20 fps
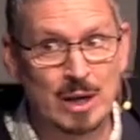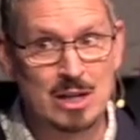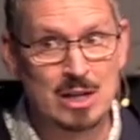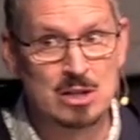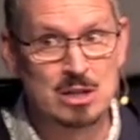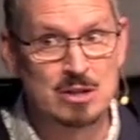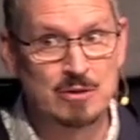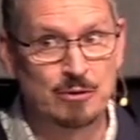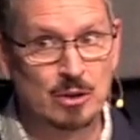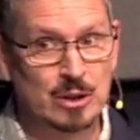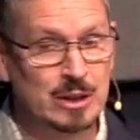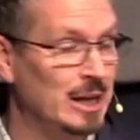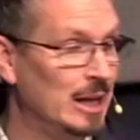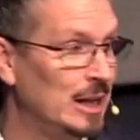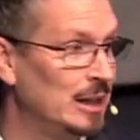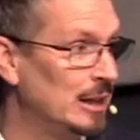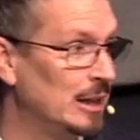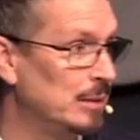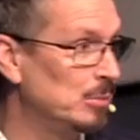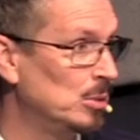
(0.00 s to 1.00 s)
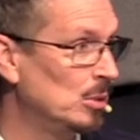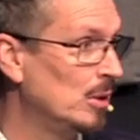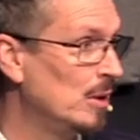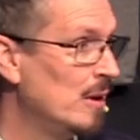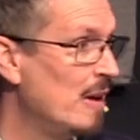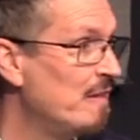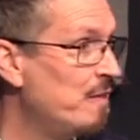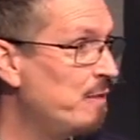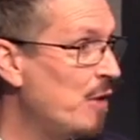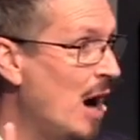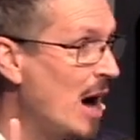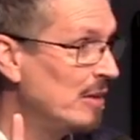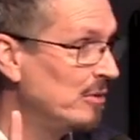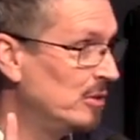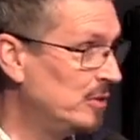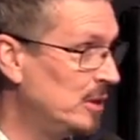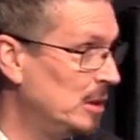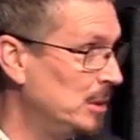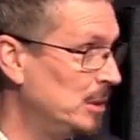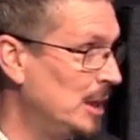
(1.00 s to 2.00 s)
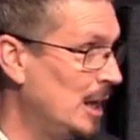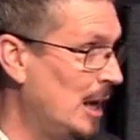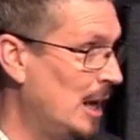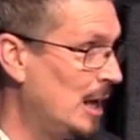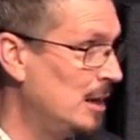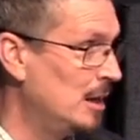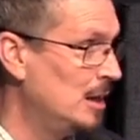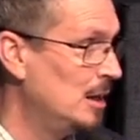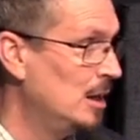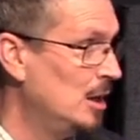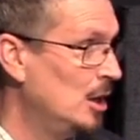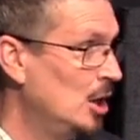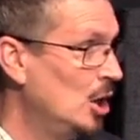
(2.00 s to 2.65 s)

wages for a day laborer. Five of them he had.